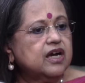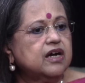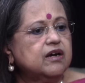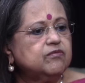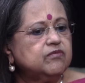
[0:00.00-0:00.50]

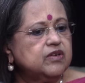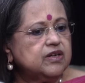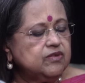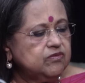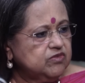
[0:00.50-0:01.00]
um,
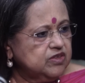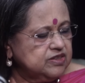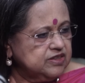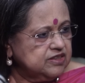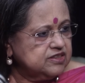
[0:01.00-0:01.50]
um
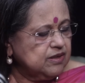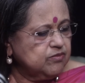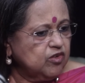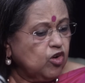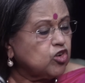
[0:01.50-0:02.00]
uh,
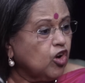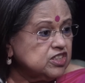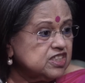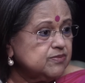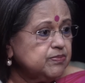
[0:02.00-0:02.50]
some or uh,
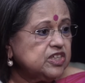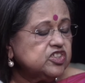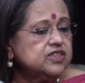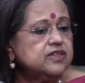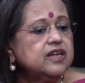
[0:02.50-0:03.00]

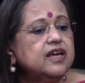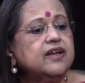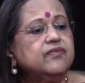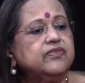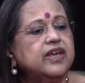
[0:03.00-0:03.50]
constipation,
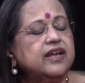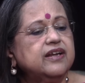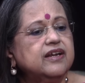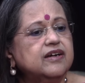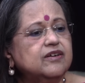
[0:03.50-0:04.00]

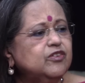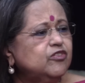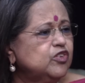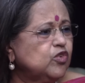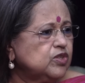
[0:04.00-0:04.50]
then uh,
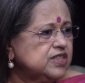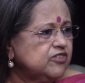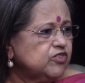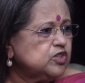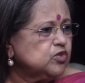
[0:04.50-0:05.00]
if you don't
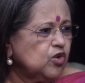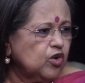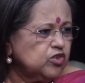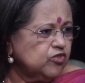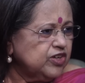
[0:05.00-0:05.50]
eat for too
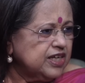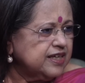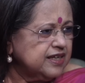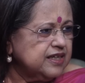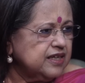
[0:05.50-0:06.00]
long, you feel
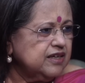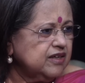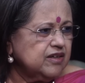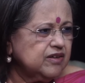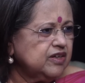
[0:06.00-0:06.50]
giddy.
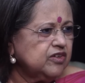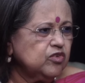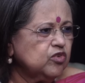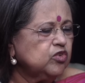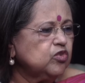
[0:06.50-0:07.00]

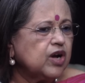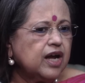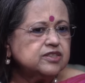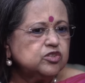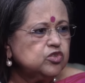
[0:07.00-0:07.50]
You know, you
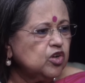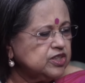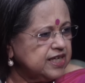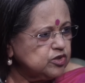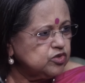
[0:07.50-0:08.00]
can't do
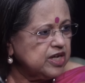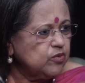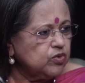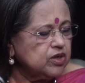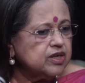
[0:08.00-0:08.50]
your day to
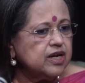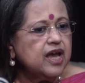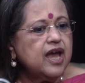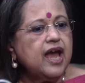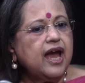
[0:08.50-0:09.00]
day work,
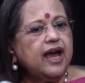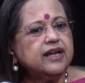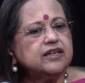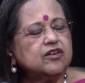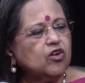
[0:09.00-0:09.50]
and a